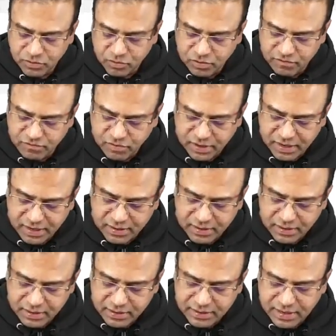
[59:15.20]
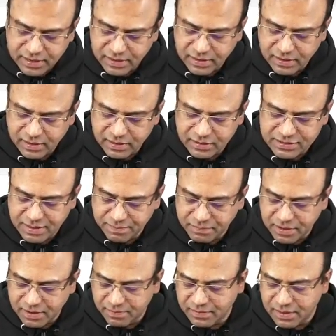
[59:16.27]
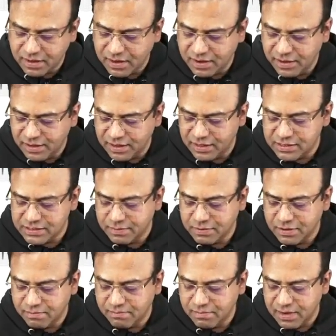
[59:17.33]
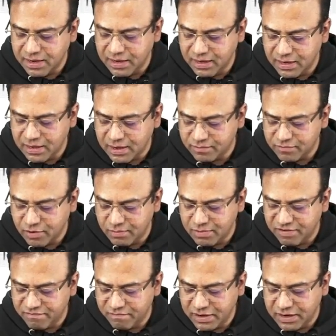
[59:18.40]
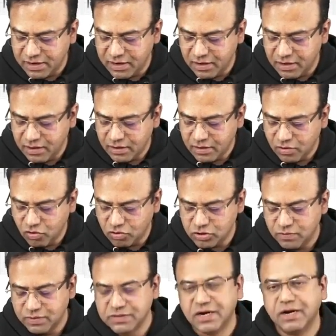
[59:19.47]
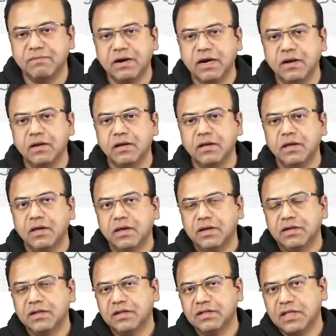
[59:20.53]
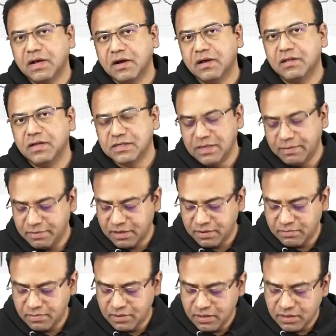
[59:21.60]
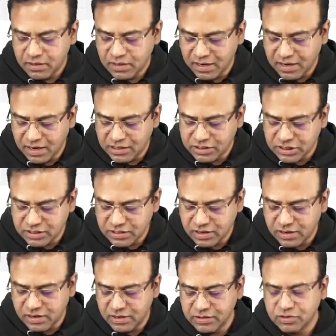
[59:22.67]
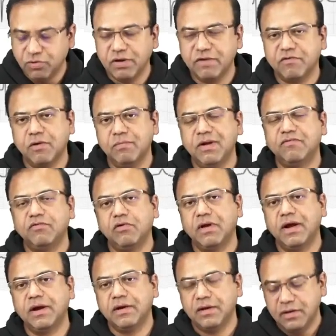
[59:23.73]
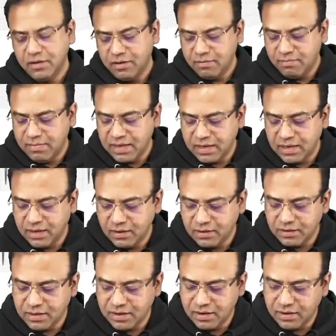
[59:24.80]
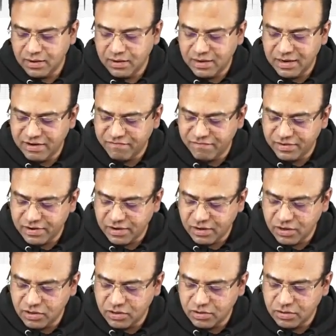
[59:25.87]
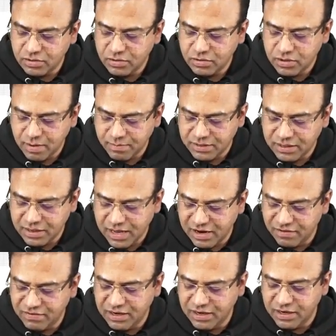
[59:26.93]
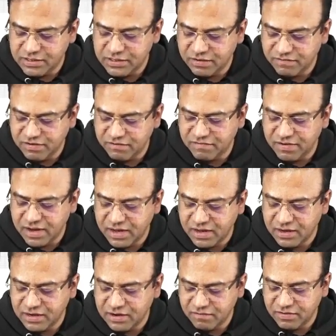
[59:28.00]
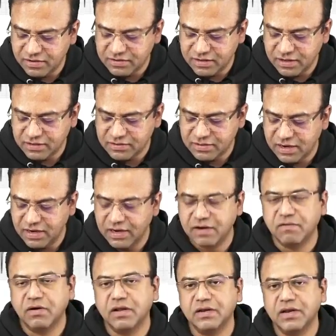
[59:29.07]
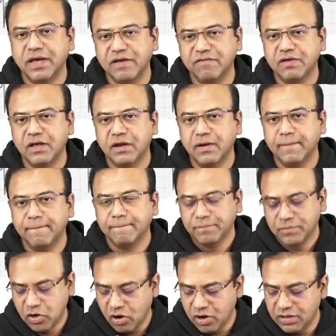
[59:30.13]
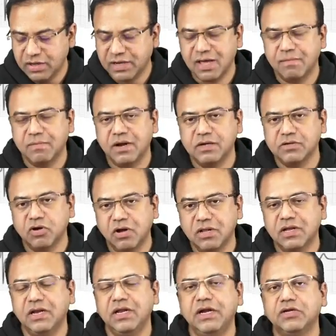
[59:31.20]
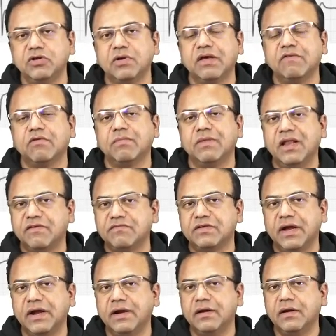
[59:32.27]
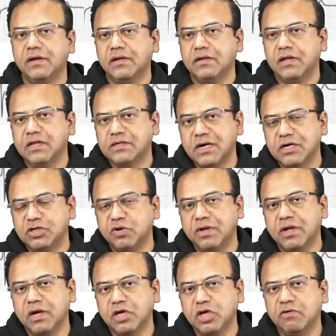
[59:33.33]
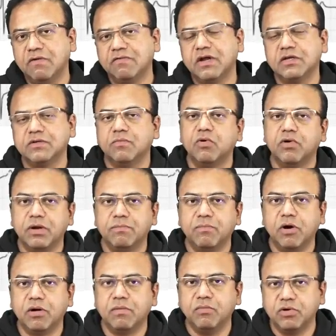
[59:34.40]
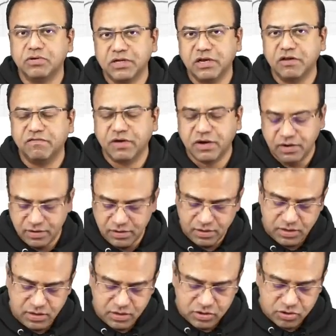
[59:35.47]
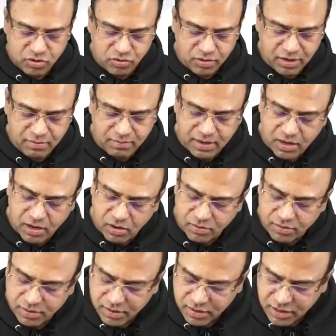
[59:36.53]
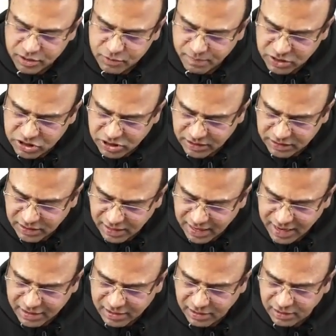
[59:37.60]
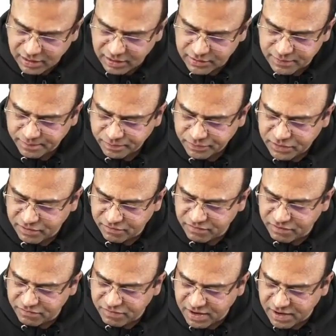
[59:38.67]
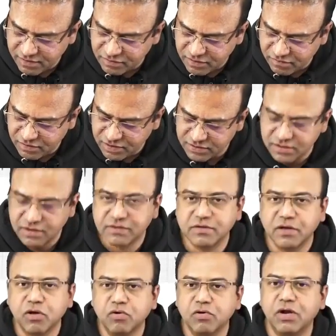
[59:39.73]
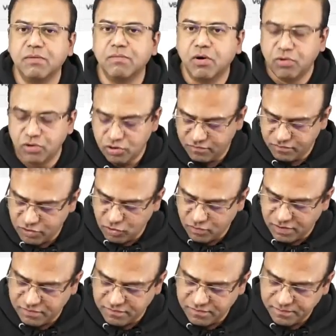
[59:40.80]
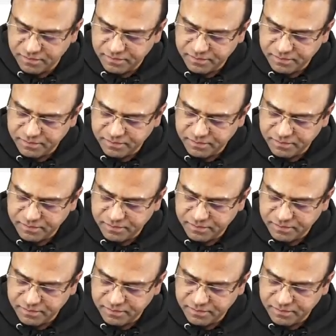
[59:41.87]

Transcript: do not forget that the septum, the current in the septum mainly comes from left bundle goes towards right bundle. The thicker the septum, the larger the current is going from left to right making the left ventricle I mean the LV leads, the V5, the V6, the lead 1, the AVL, all the cameras, all the leads looking from the left side, they'll start showing a Q wave that is more important, more significant. So you can make out especially the lateral leads, the V5, the V6, good amount of Q wave